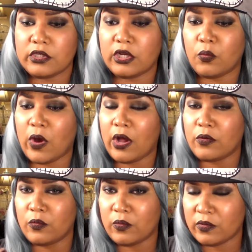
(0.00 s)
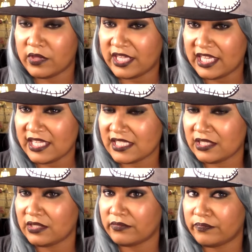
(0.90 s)
you know while the
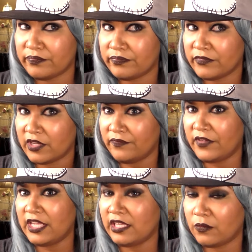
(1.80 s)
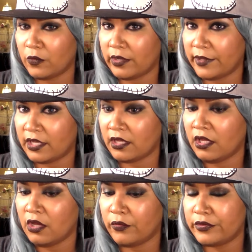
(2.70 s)
easy convenient woman
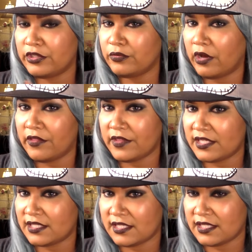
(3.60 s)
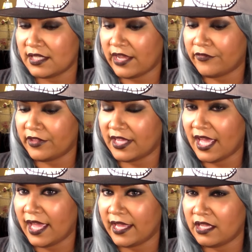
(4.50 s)
will do all this, this, and that for the
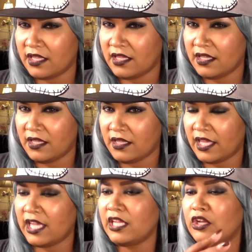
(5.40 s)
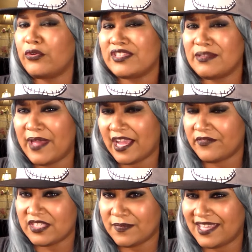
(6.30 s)
guy, he knows in the back
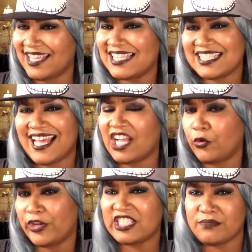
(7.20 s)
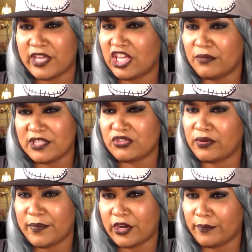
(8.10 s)
of his mind that's not going to make him
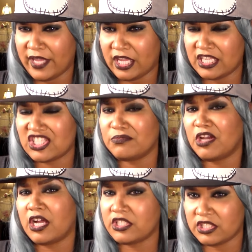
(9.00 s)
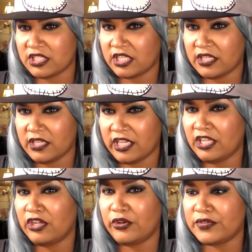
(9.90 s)
into a better man subconsciously.
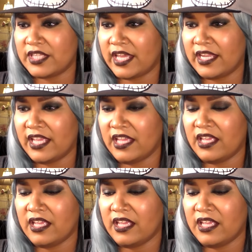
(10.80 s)
He knows that